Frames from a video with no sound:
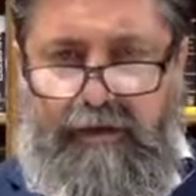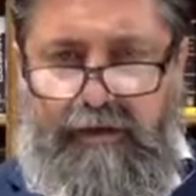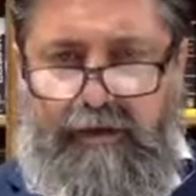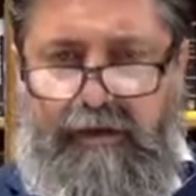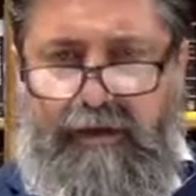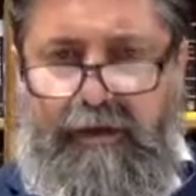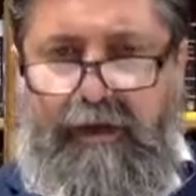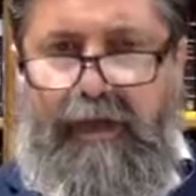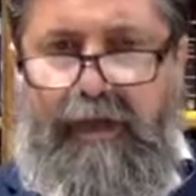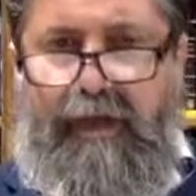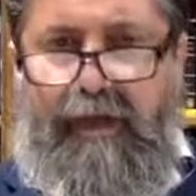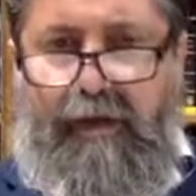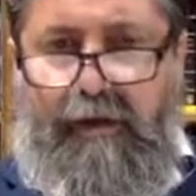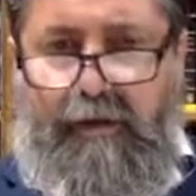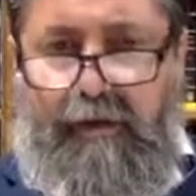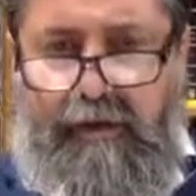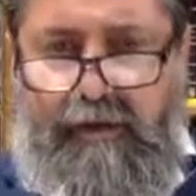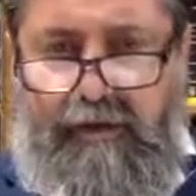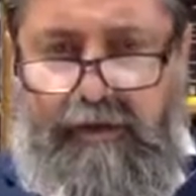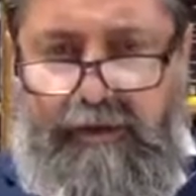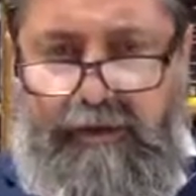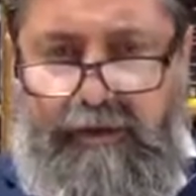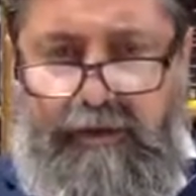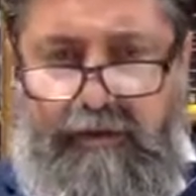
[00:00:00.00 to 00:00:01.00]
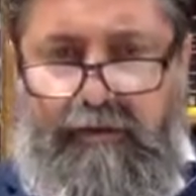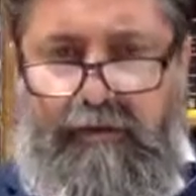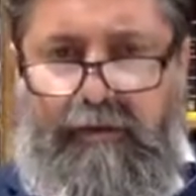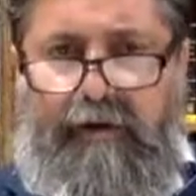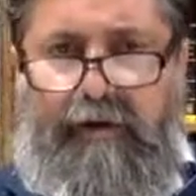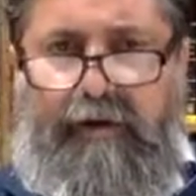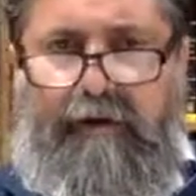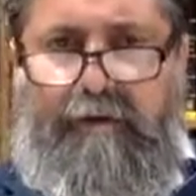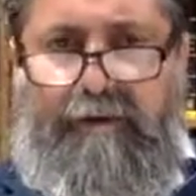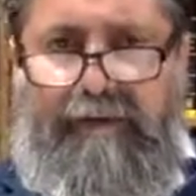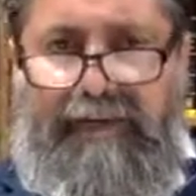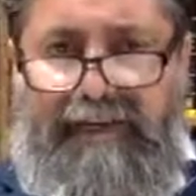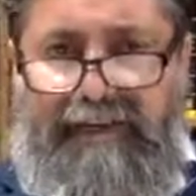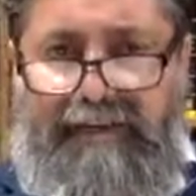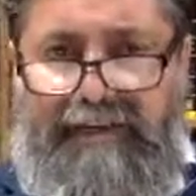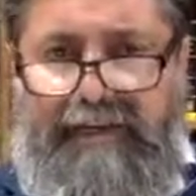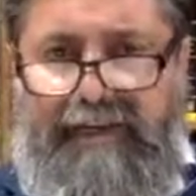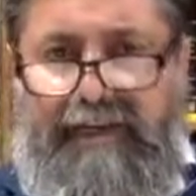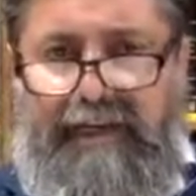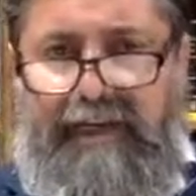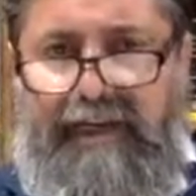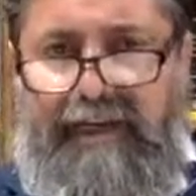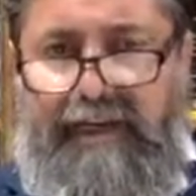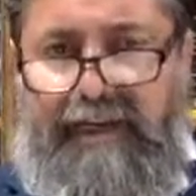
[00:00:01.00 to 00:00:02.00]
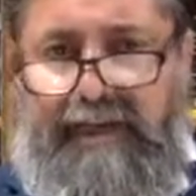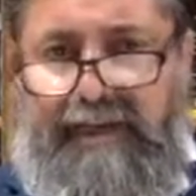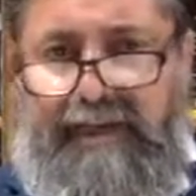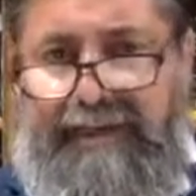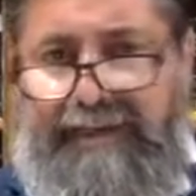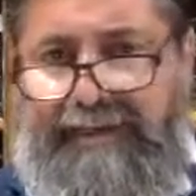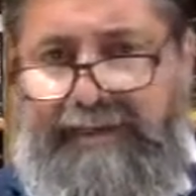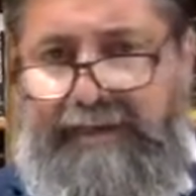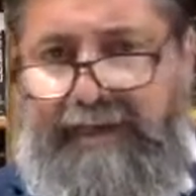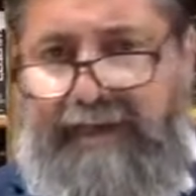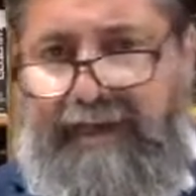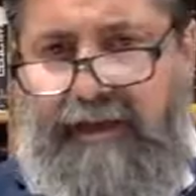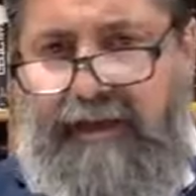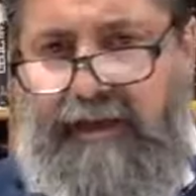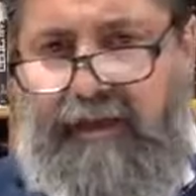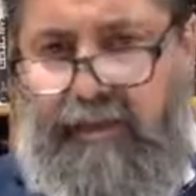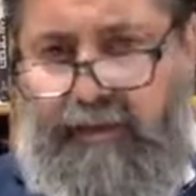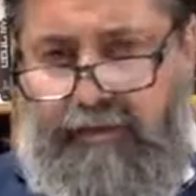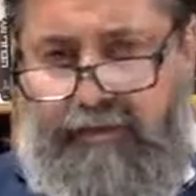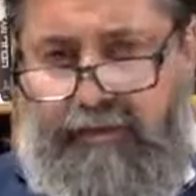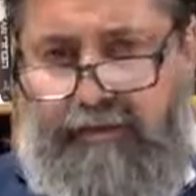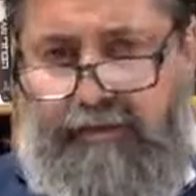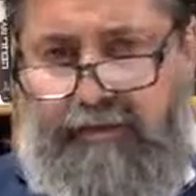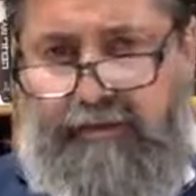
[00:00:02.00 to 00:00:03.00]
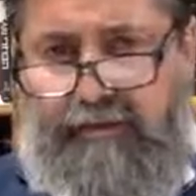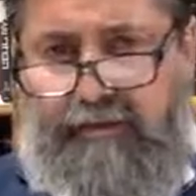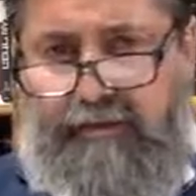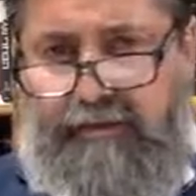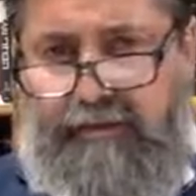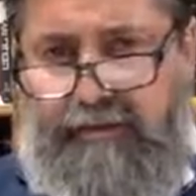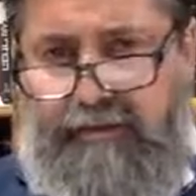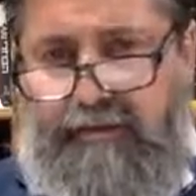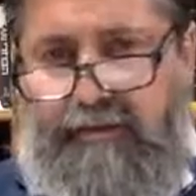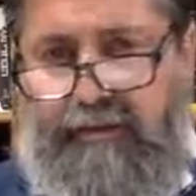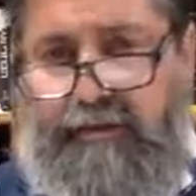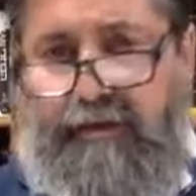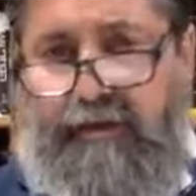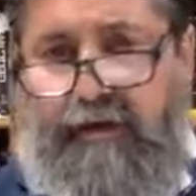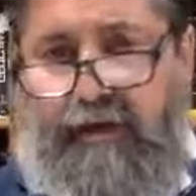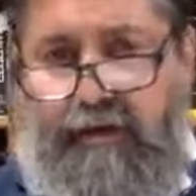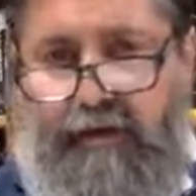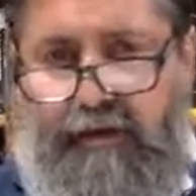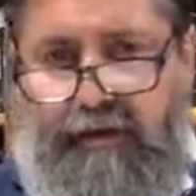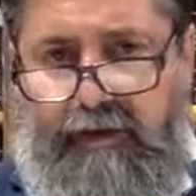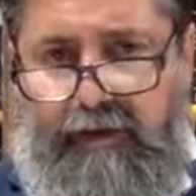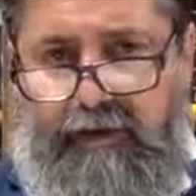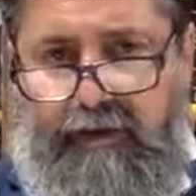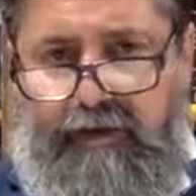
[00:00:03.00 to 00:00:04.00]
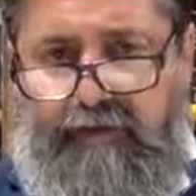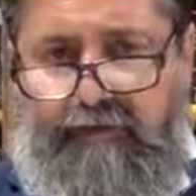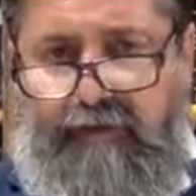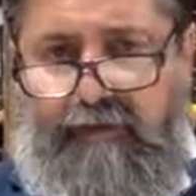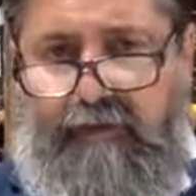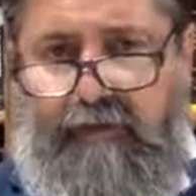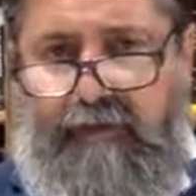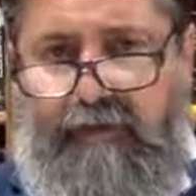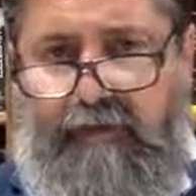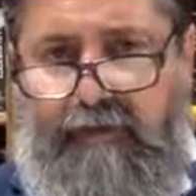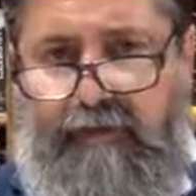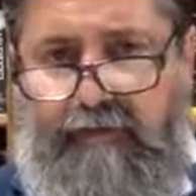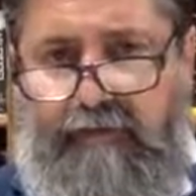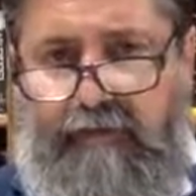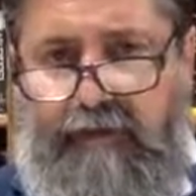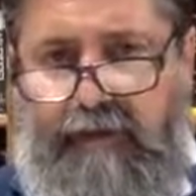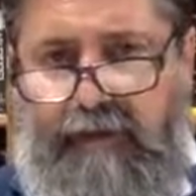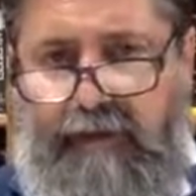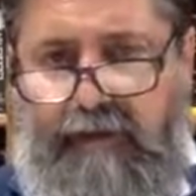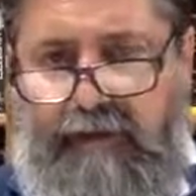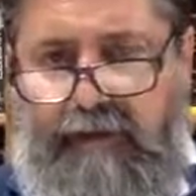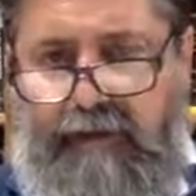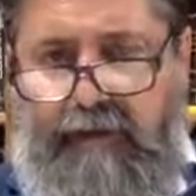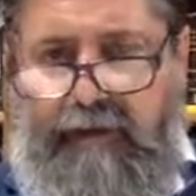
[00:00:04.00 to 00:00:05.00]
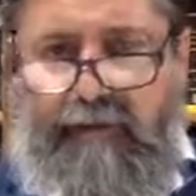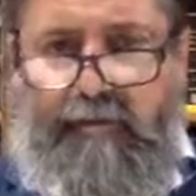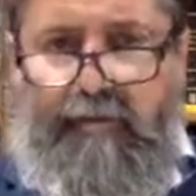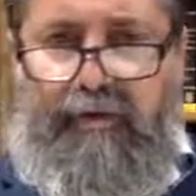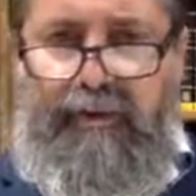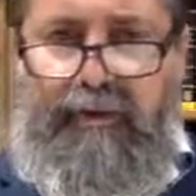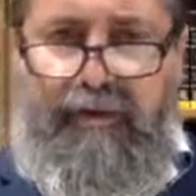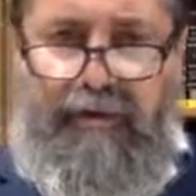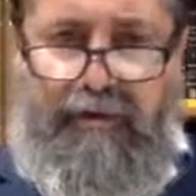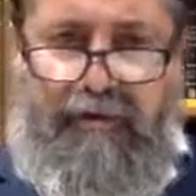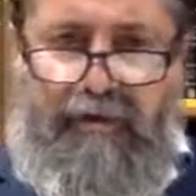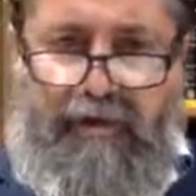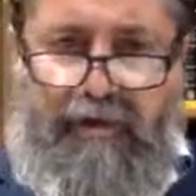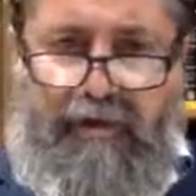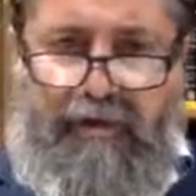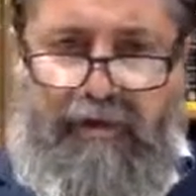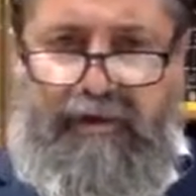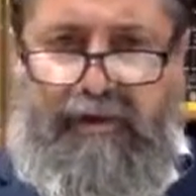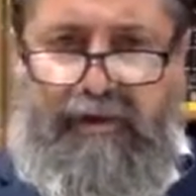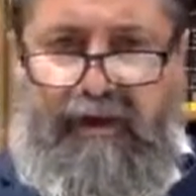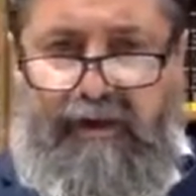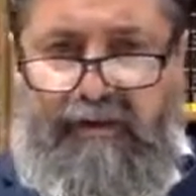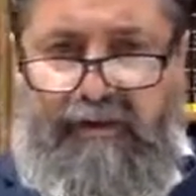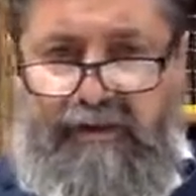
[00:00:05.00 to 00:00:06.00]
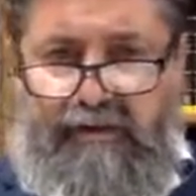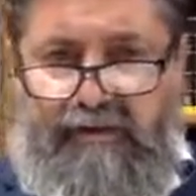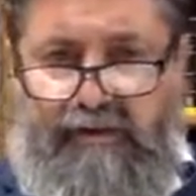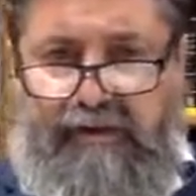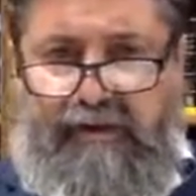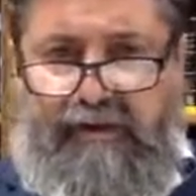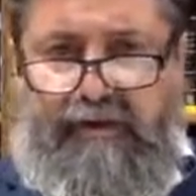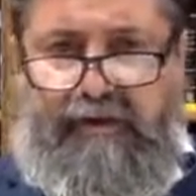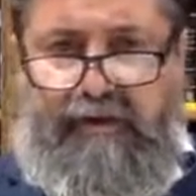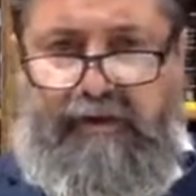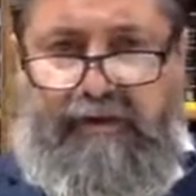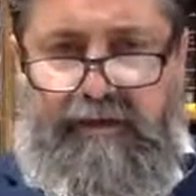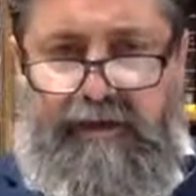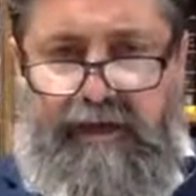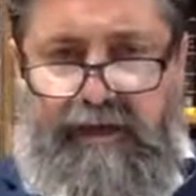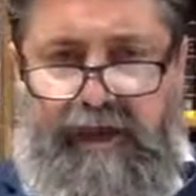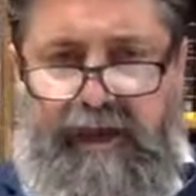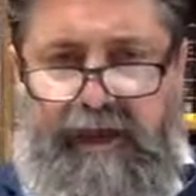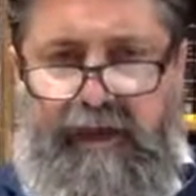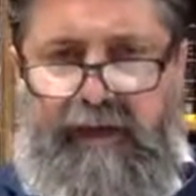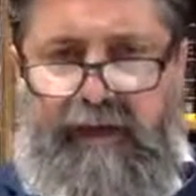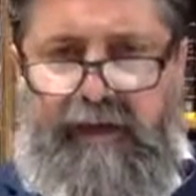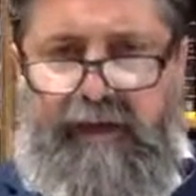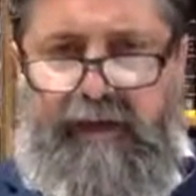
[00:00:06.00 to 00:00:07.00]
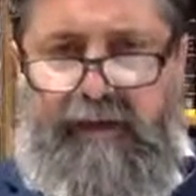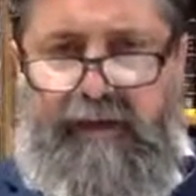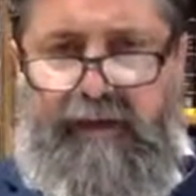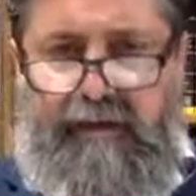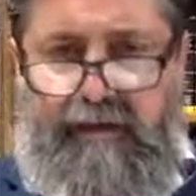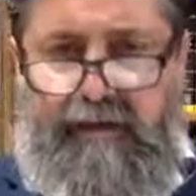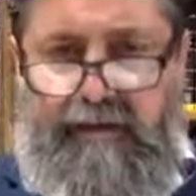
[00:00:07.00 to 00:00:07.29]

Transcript: They hold, you are basically, it's not yours. You're just holding it for them. And when they want it, you have to return. It's halacha.